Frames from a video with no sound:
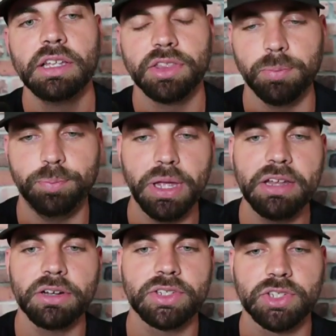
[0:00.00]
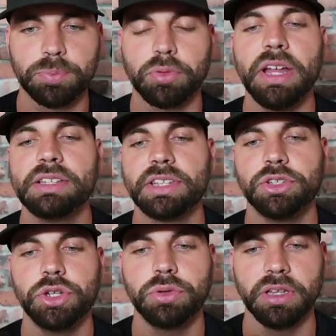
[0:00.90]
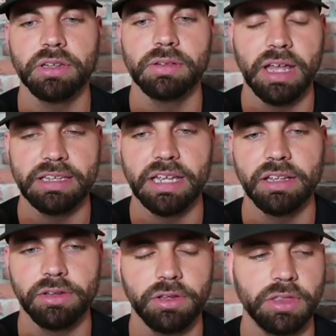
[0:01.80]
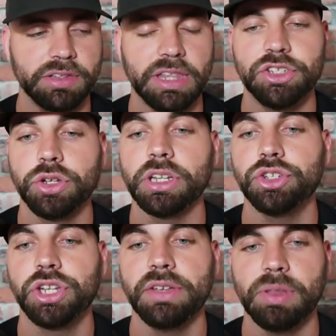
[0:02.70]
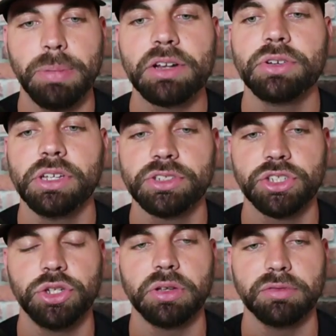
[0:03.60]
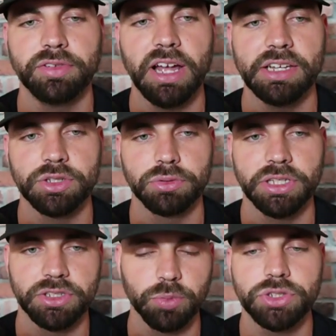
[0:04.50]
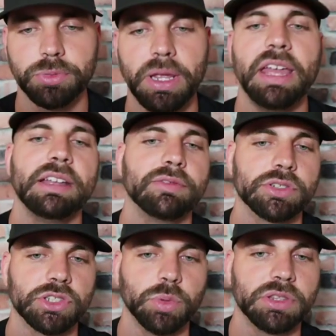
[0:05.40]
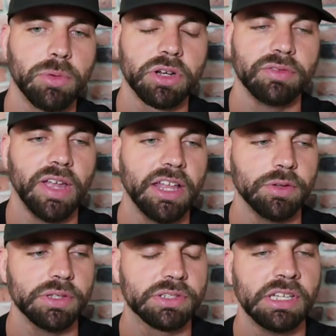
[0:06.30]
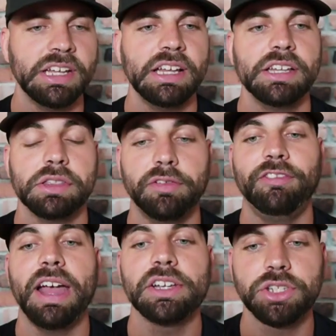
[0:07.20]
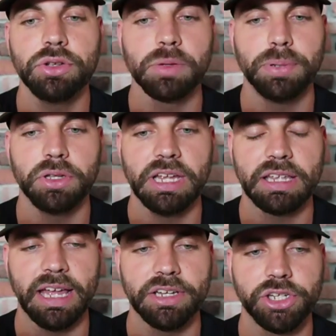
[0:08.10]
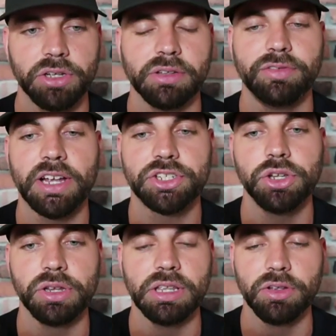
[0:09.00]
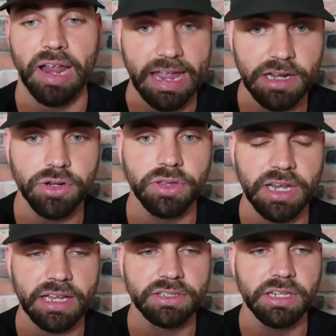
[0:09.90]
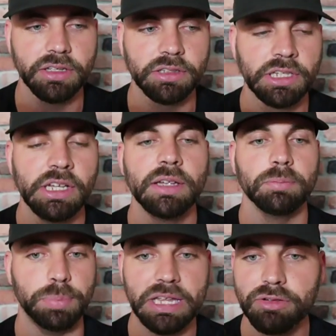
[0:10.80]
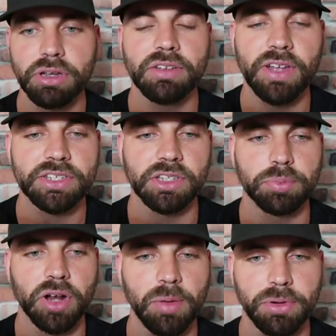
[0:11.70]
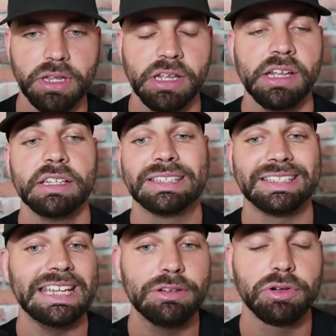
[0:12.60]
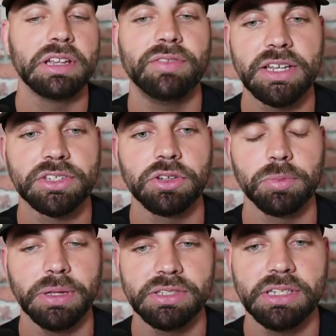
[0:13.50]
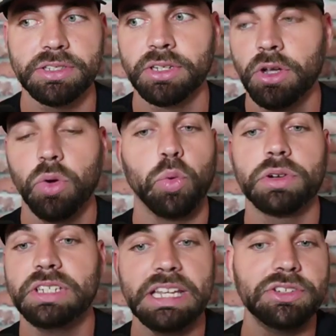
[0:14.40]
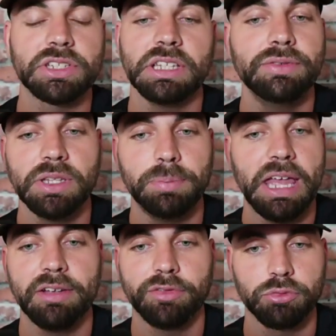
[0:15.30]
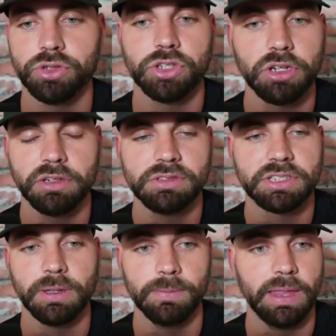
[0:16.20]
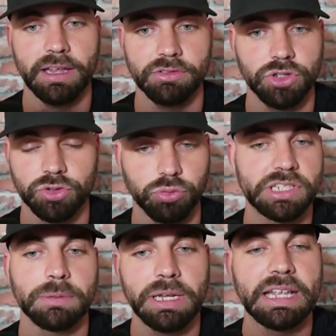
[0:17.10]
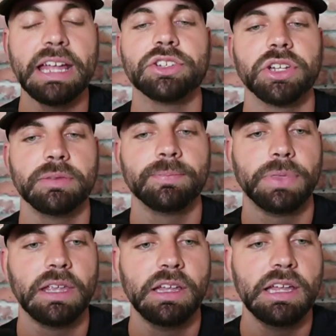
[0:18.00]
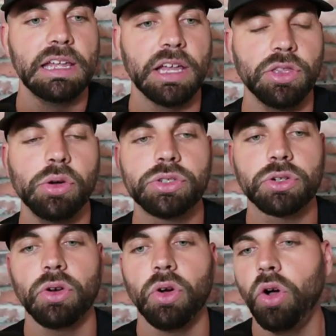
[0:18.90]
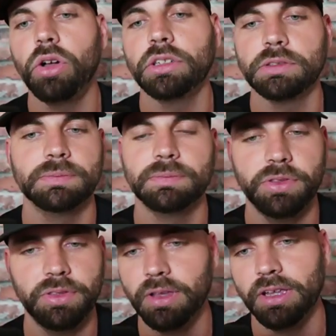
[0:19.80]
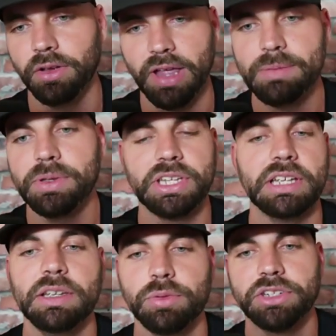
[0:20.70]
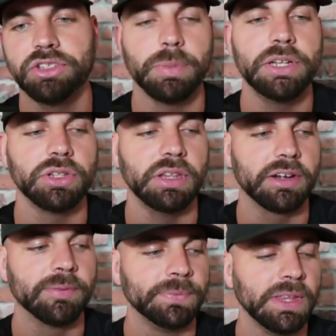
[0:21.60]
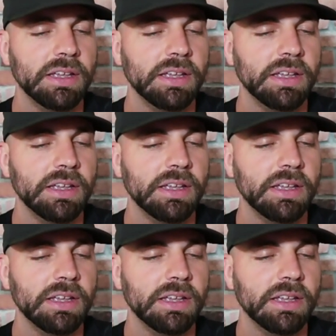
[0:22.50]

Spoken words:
The bigger spreads that you can that you can achieve, the better deals that you can find as it relates to what you're paying versus what the market value is, the faster you can pull that cash out and the faster you can either A, do the next deal, B, reinvest in the property, C, reinvest in your business, or D, just leave in the bank for reserves and just risk mitigation. And those are all, A, B, C, and D, what I just mentioned there.